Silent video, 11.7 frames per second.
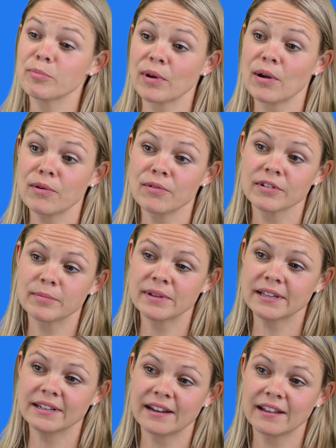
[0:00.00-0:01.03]
pro for
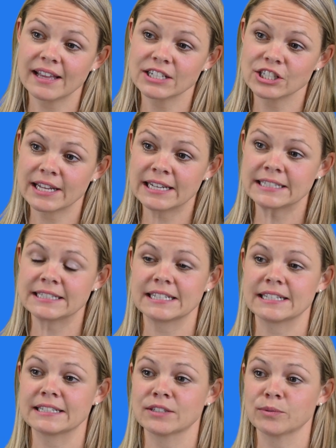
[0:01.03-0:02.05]
being a dental hygienist
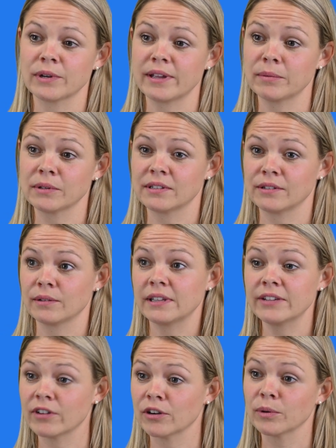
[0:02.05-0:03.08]
is we're able to
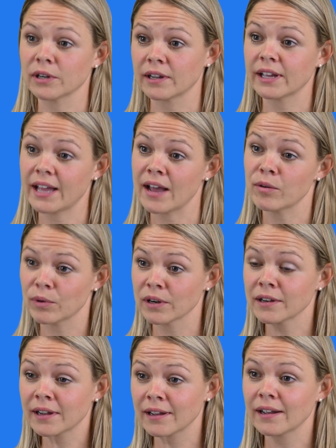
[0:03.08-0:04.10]
leave our work at
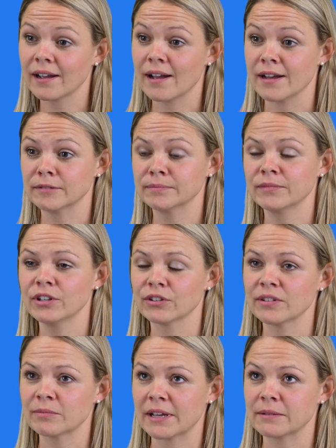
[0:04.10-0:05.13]
work.
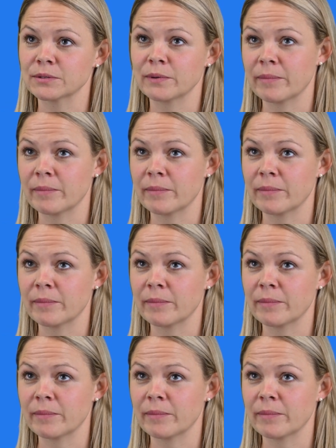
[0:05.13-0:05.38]
Sometimes we